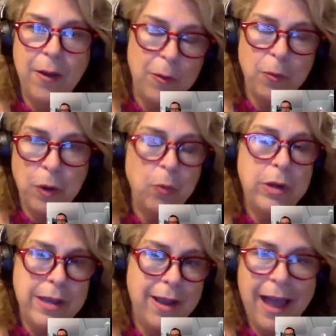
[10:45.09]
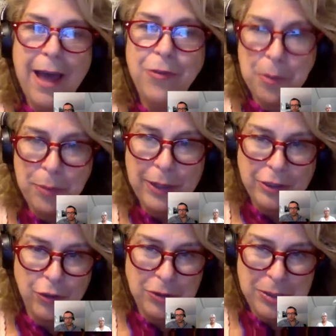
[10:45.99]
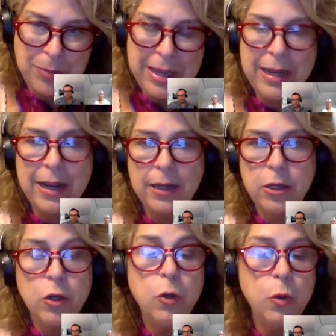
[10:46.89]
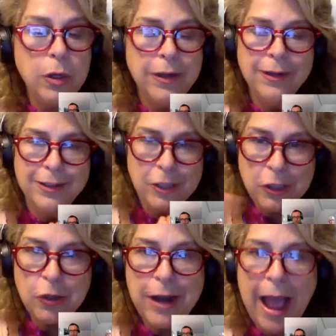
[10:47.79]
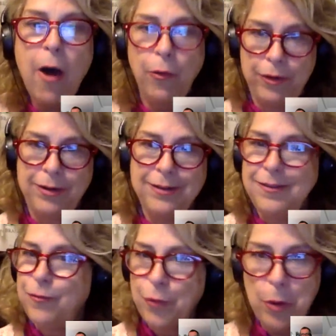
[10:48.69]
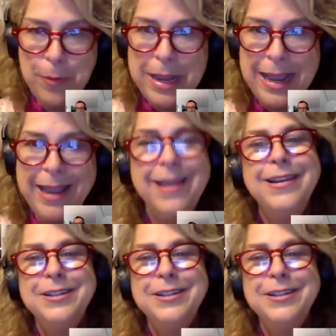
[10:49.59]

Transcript: where we had the pleasure to meet, and you stood out for me,